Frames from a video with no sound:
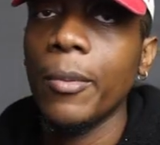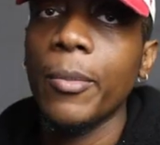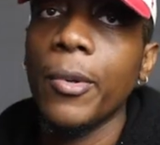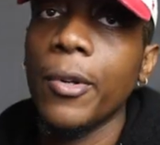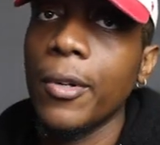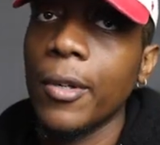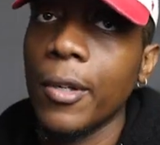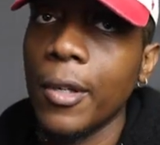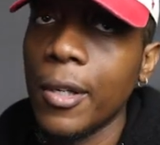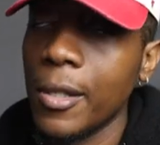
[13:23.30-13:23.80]

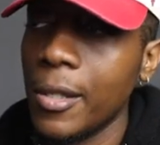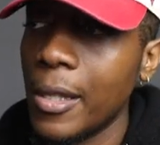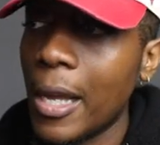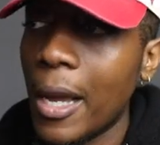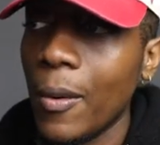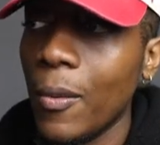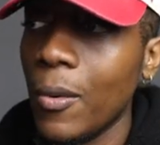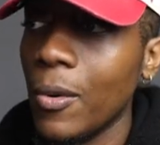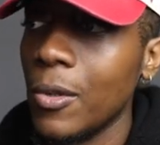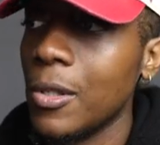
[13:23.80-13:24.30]
computer, because
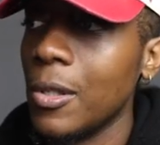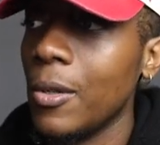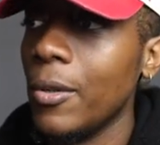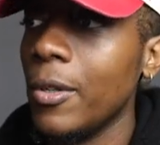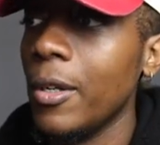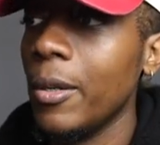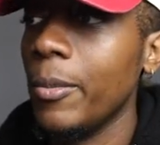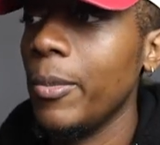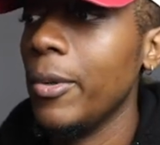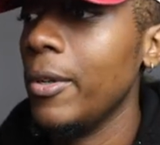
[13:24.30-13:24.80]
that will slow
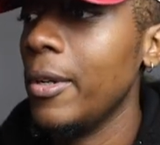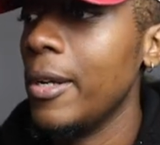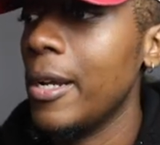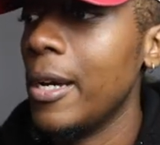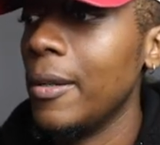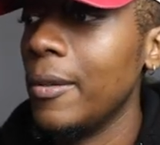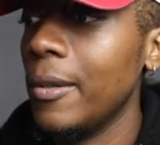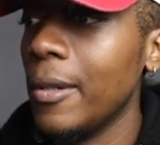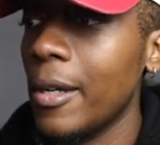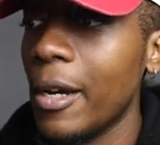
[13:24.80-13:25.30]
your computer
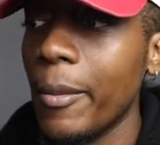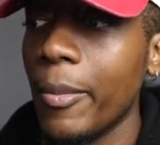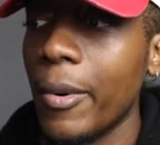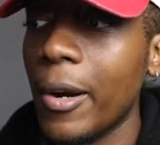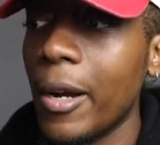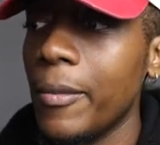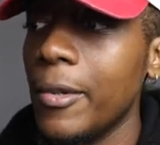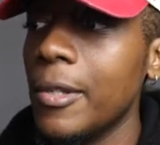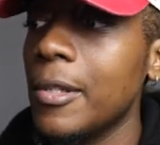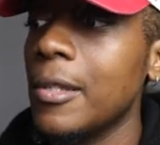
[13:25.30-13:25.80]
down, I
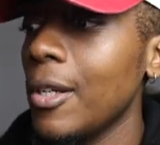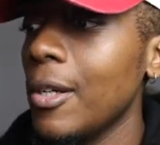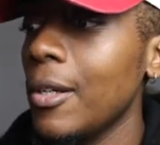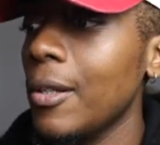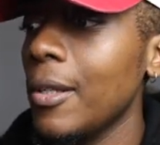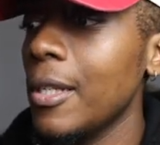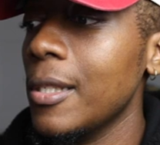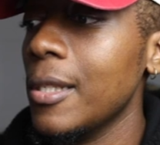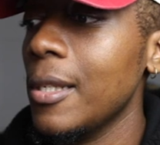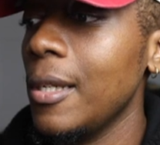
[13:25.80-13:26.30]
promise.
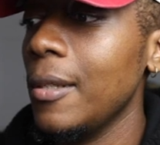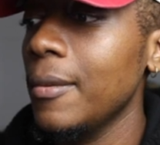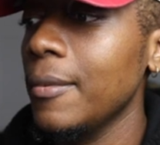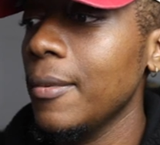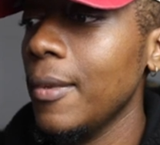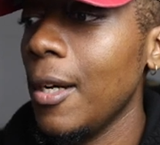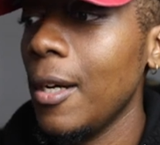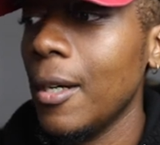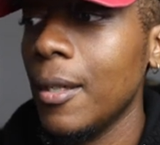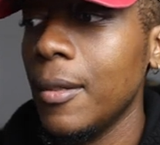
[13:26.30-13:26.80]
So let's see.
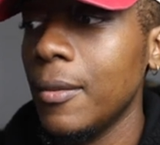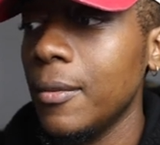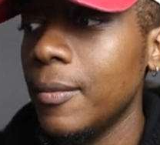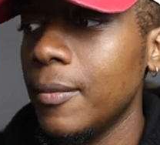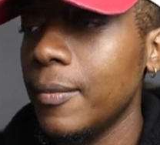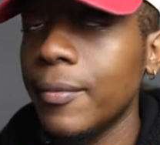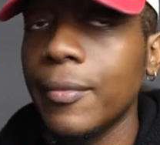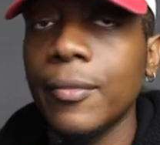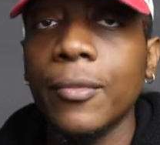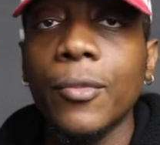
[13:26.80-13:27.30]
Oh,
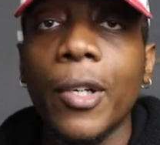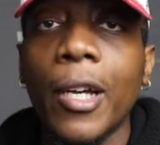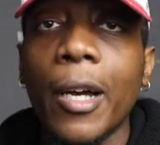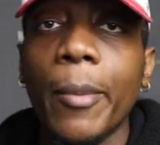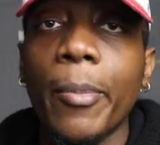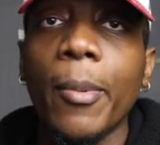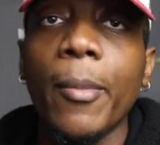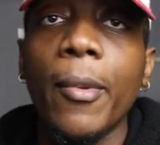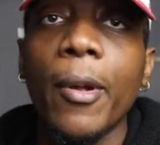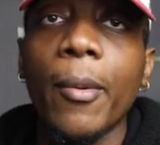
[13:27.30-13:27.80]
we
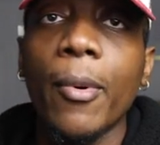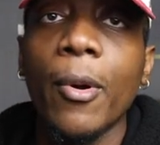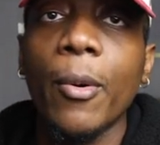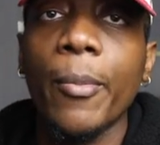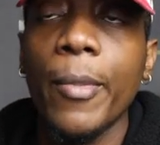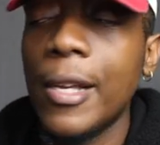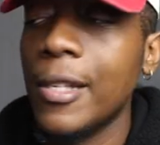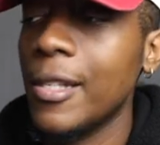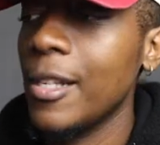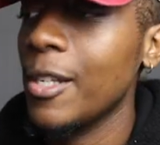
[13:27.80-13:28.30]
got Premiere
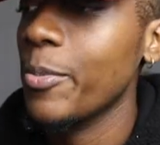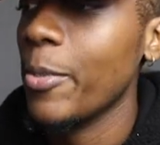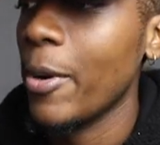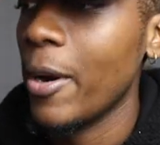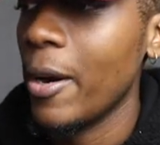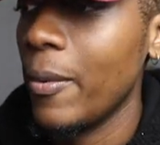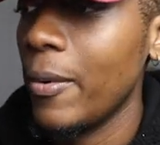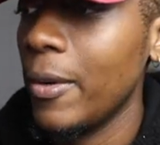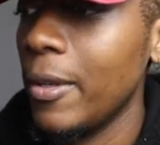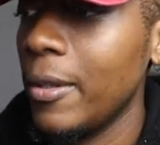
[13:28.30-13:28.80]
Pro Basics
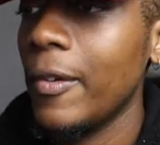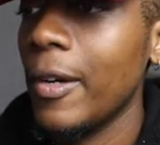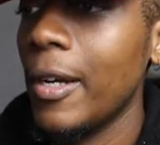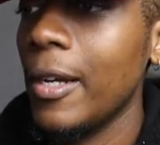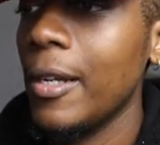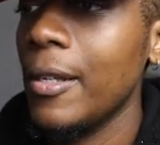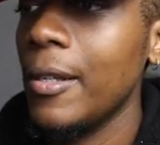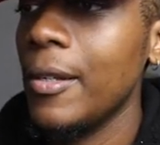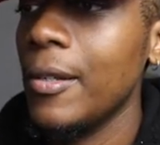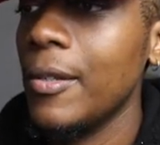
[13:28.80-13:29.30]
Part 1,
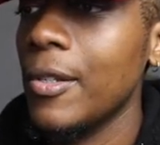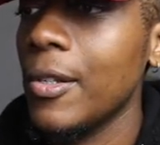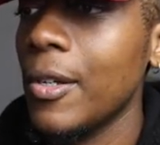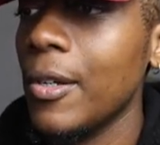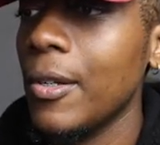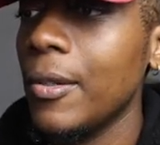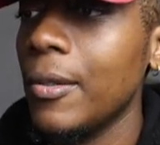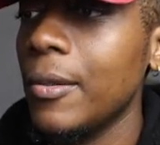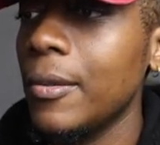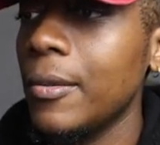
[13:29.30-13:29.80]
right?
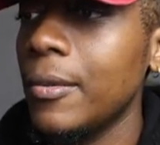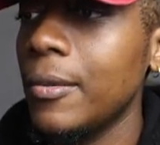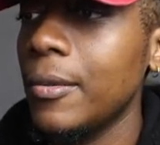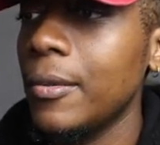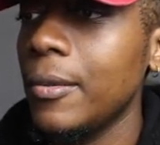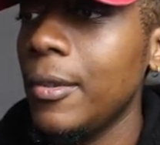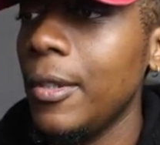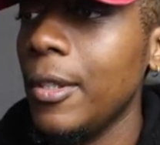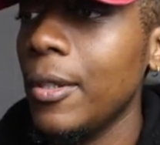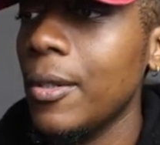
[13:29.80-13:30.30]
So
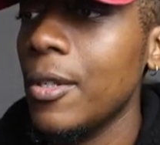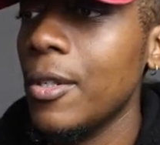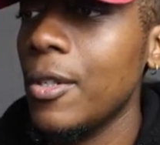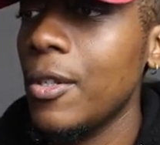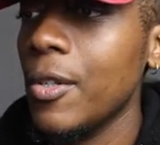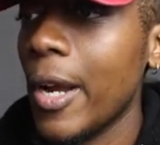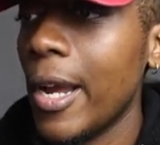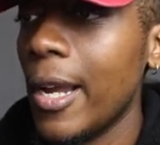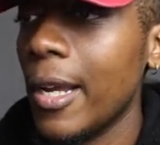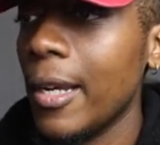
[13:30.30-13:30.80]
you'll
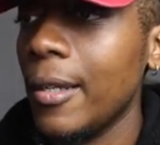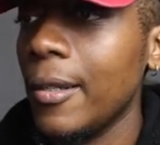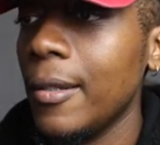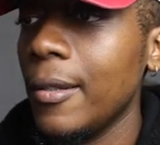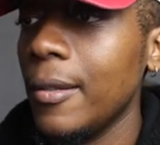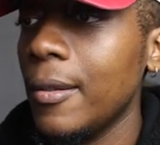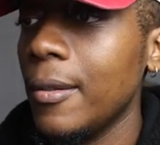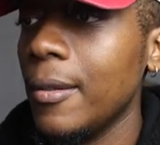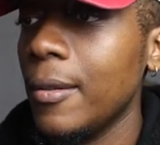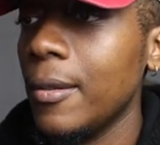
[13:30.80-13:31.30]
just drag it
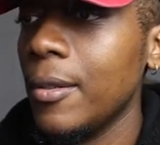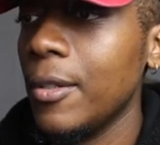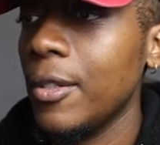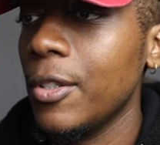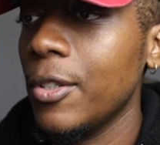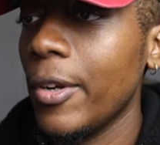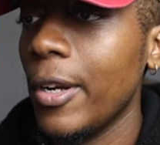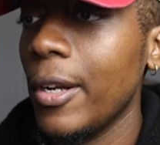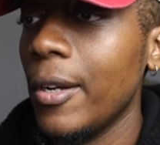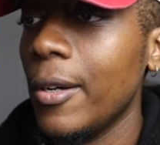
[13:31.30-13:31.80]

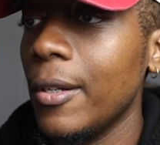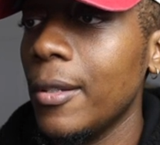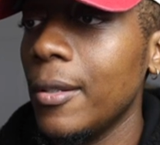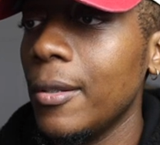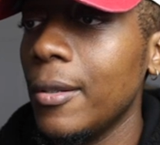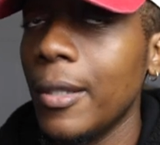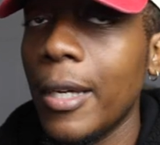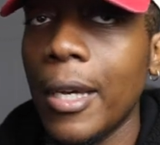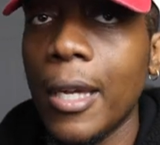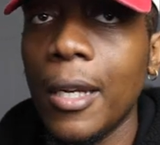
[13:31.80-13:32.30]
straight
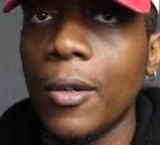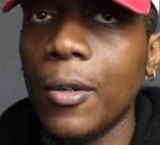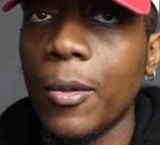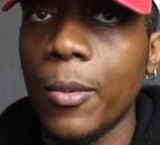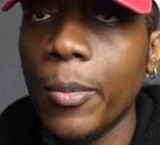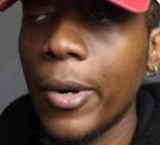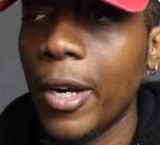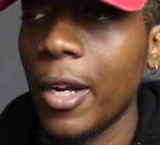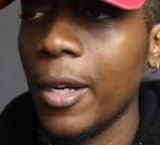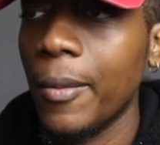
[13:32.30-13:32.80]
on, and it
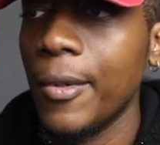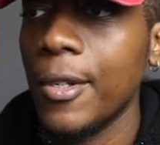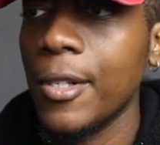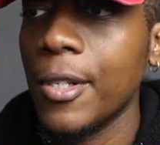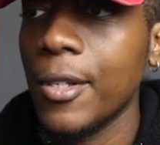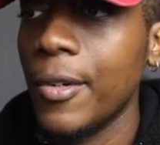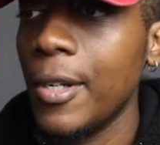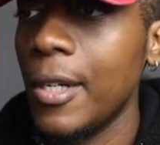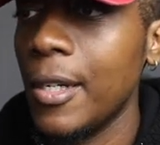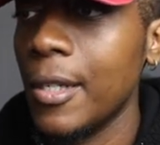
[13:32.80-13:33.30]
will bring up
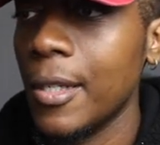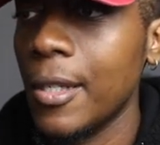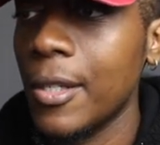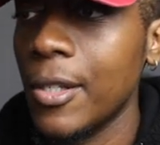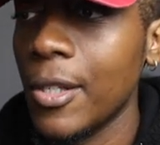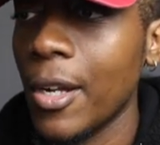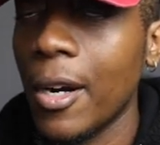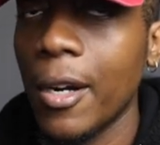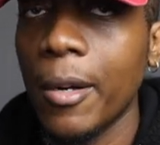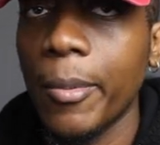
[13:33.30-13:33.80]
this screen. It's going
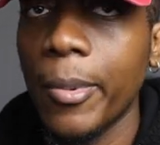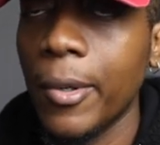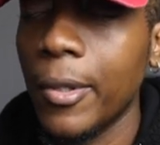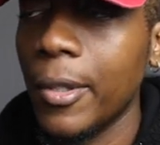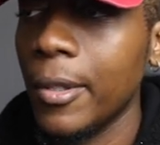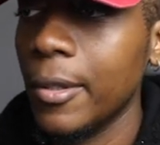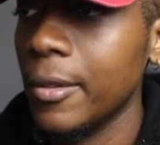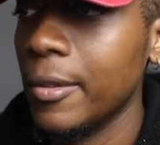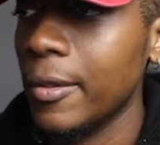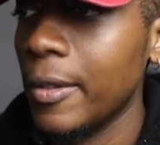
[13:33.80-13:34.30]
to start
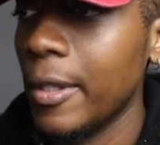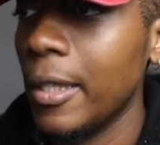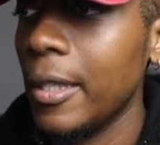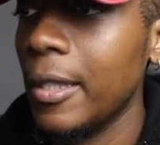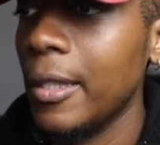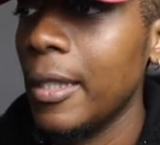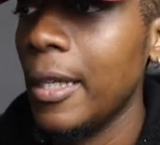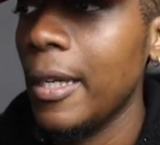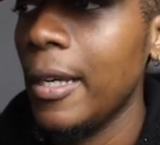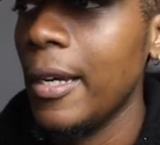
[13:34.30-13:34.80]
uploading, right?